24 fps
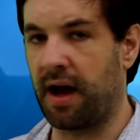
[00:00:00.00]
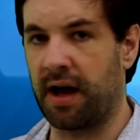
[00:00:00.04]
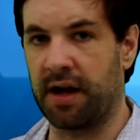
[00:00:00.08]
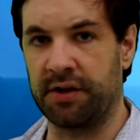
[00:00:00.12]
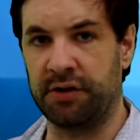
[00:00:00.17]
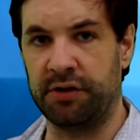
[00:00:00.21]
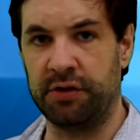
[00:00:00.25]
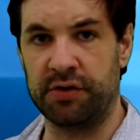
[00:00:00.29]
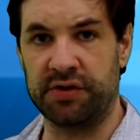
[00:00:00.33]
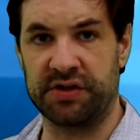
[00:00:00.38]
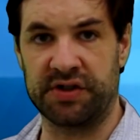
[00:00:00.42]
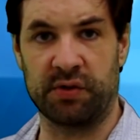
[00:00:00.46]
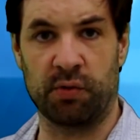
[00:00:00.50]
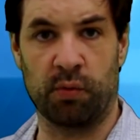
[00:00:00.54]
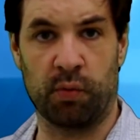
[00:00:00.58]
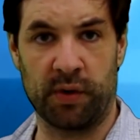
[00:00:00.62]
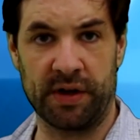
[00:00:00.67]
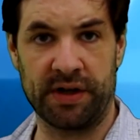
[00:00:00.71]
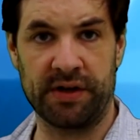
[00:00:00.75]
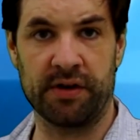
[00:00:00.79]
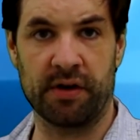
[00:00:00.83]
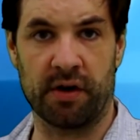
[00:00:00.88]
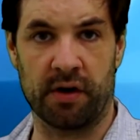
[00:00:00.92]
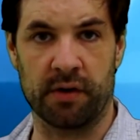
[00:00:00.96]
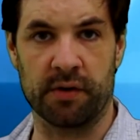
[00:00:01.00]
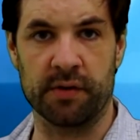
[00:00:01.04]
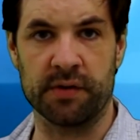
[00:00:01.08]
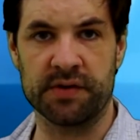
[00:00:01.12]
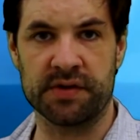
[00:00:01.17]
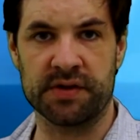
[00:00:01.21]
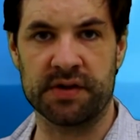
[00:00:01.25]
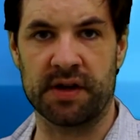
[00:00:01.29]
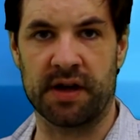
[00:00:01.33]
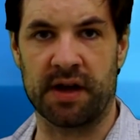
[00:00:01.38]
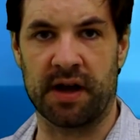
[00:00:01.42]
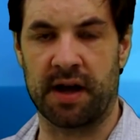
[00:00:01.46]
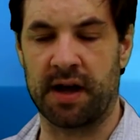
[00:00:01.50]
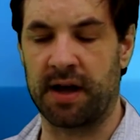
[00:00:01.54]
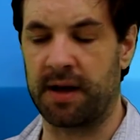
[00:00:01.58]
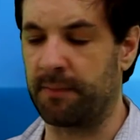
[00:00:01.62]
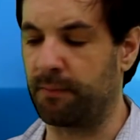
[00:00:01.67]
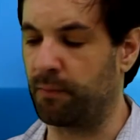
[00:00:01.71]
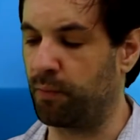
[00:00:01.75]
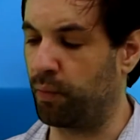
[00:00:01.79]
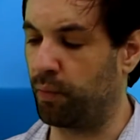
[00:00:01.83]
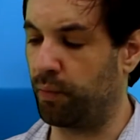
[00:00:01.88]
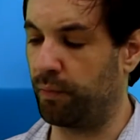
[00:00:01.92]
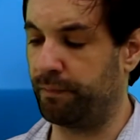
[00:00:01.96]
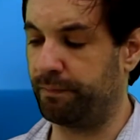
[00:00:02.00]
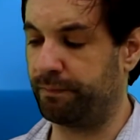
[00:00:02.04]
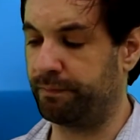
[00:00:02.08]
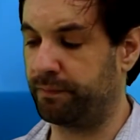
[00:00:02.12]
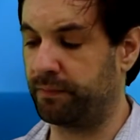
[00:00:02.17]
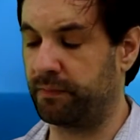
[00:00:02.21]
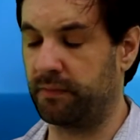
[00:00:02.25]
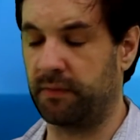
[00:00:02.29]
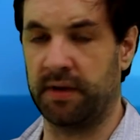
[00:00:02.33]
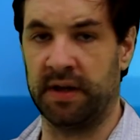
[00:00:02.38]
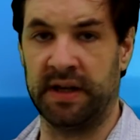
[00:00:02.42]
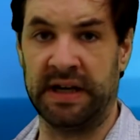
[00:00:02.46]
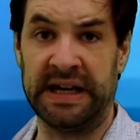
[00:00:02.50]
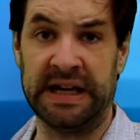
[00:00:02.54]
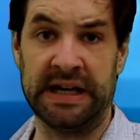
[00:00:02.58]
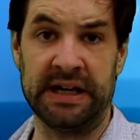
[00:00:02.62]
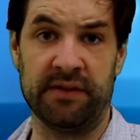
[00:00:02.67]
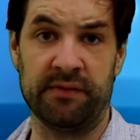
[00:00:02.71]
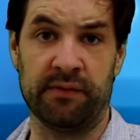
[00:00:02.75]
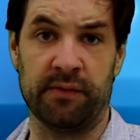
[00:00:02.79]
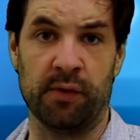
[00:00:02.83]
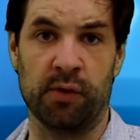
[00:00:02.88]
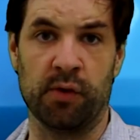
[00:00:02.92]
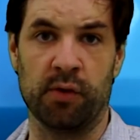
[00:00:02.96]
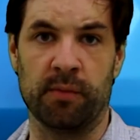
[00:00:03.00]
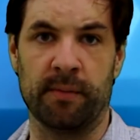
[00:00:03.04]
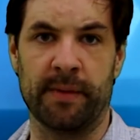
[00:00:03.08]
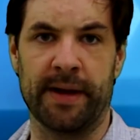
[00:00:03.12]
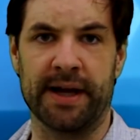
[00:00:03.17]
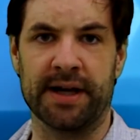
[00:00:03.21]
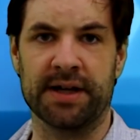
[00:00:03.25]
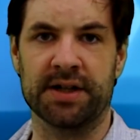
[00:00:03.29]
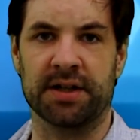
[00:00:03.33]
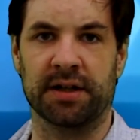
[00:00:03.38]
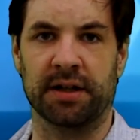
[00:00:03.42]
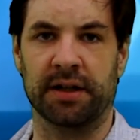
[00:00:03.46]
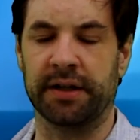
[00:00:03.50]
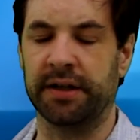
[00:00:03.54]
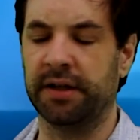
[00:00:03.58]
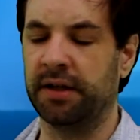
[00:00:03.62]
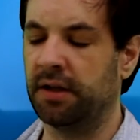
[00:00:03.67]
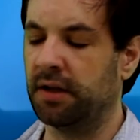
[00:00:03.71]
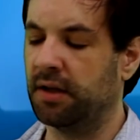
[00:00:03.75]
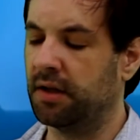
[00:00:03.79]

using Windows in any form actually.